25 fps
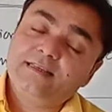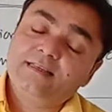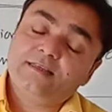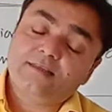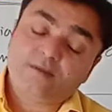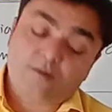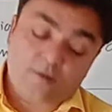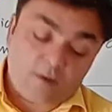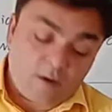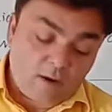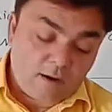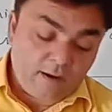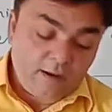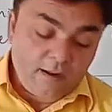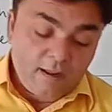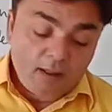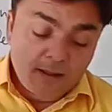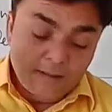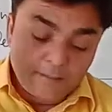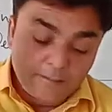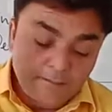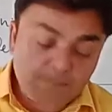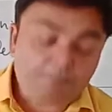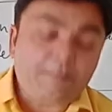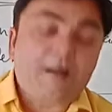is
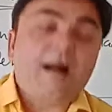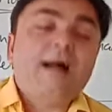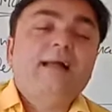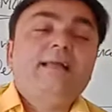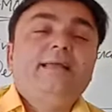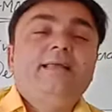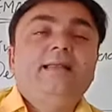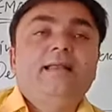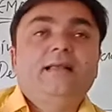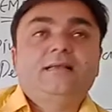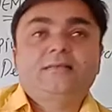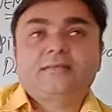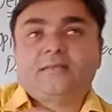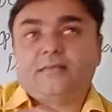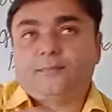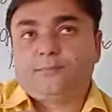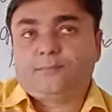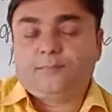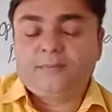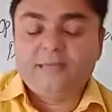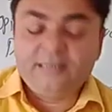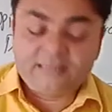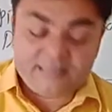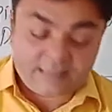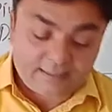called
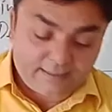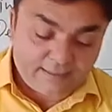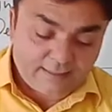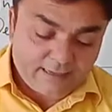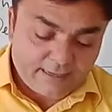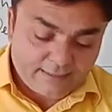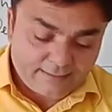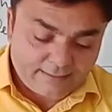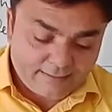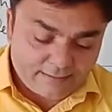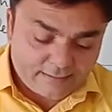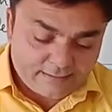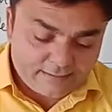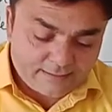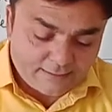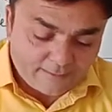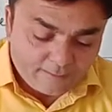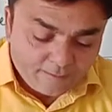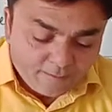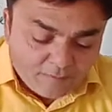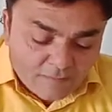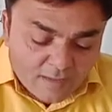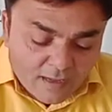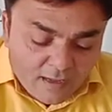by-election. Please underline this thing.